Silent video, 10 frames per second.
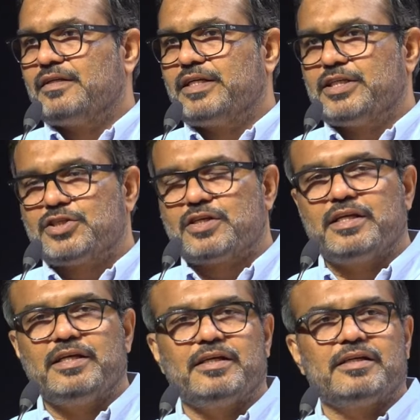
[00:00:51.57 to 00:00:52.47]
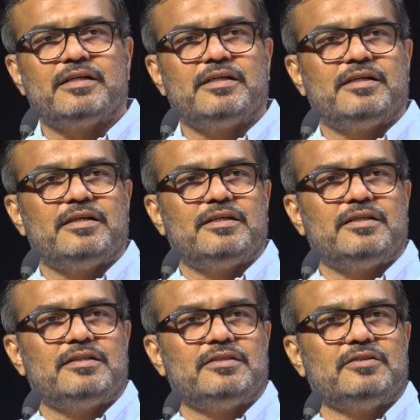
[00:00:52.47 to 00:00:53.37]
history
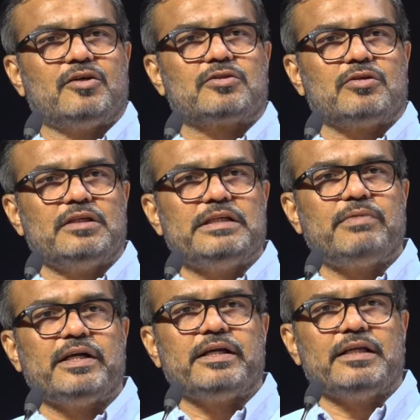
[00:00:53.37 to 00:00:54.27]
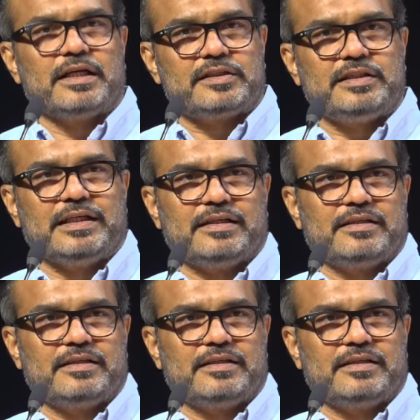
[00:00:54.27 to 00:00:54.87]
not only by electing